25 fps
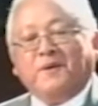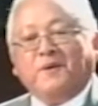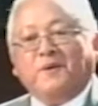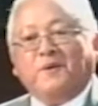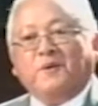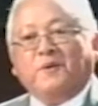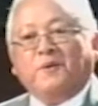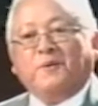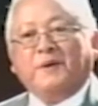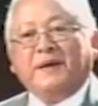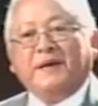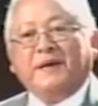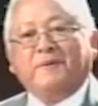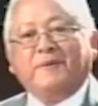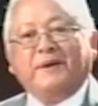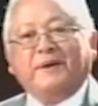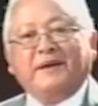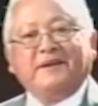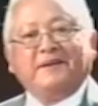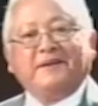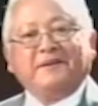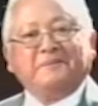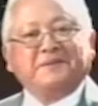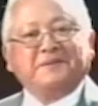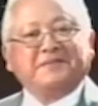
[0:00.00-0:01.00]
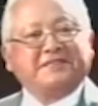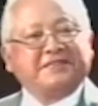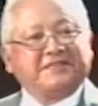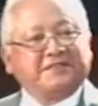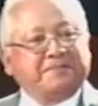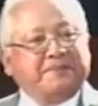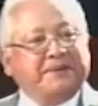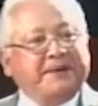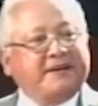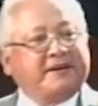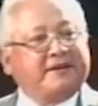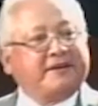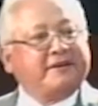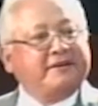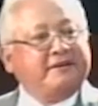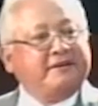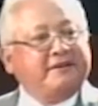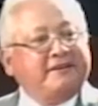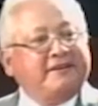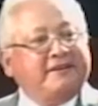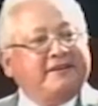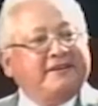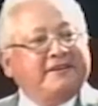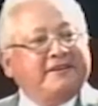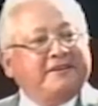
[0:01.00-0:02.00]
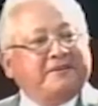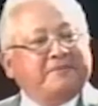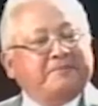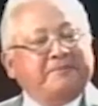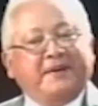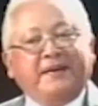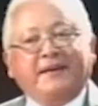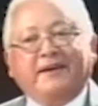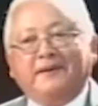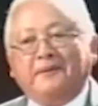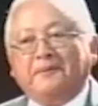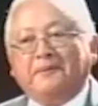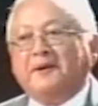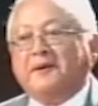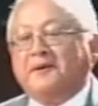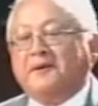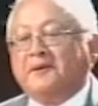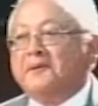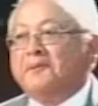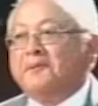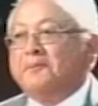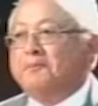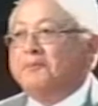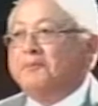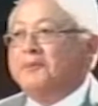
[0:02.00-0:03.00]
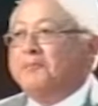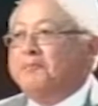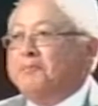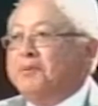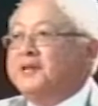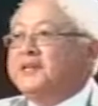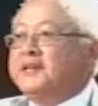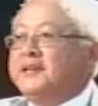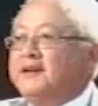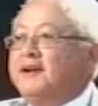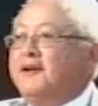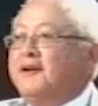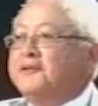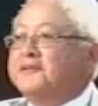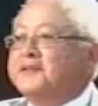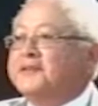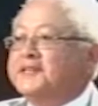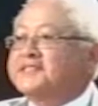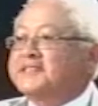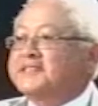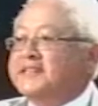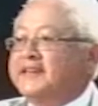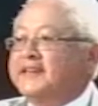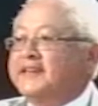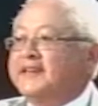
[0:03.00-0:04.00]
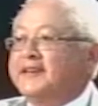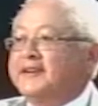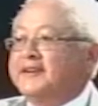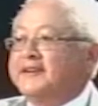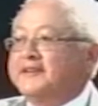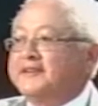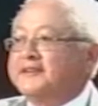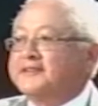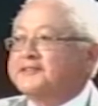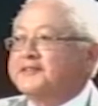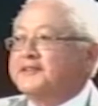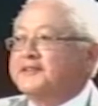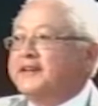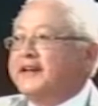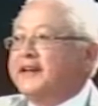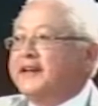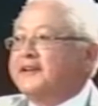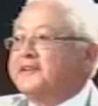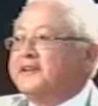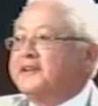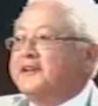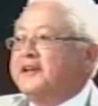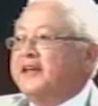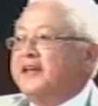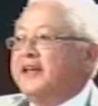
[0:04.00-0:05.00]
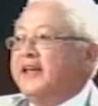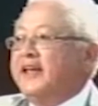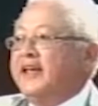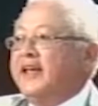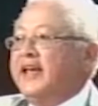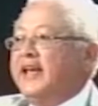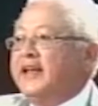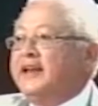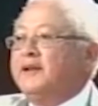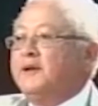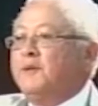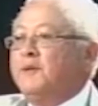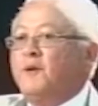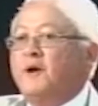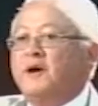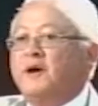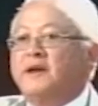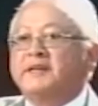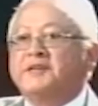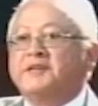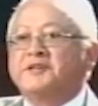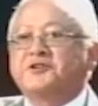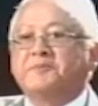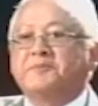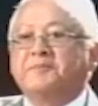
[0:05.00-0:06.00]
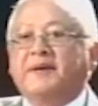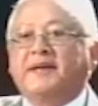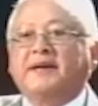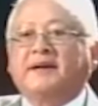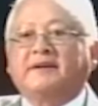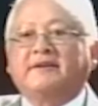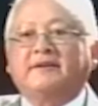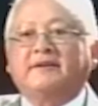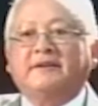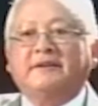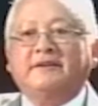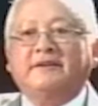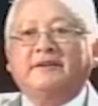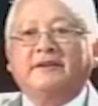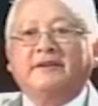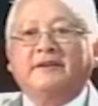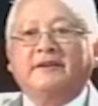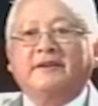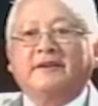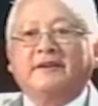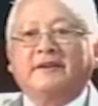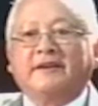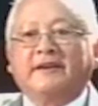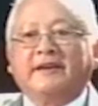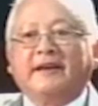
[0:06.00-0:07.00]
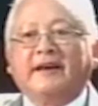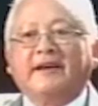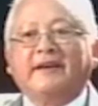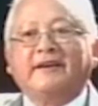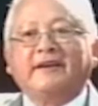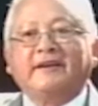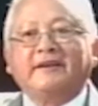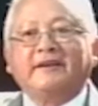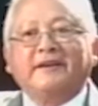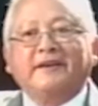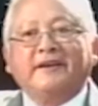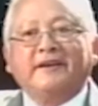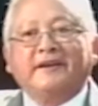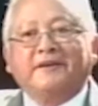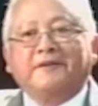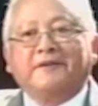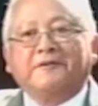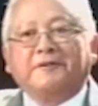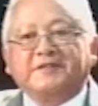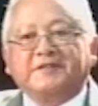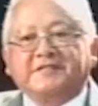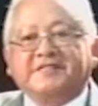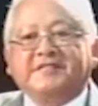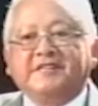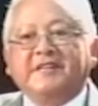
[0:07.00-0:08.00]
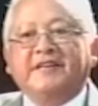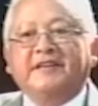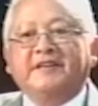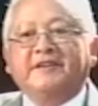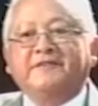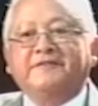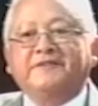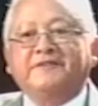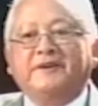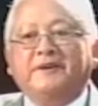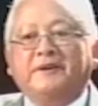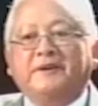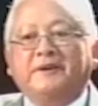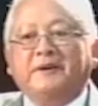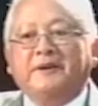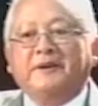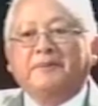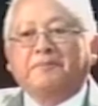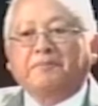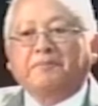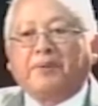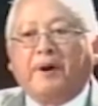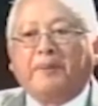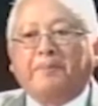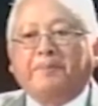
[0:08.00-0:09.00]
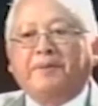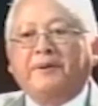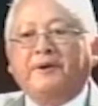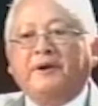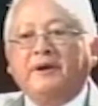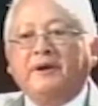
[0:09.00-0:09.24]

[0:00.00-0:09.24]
Mr. Speaker, be putting out this clinic so that anyone in Jamaica can receive proper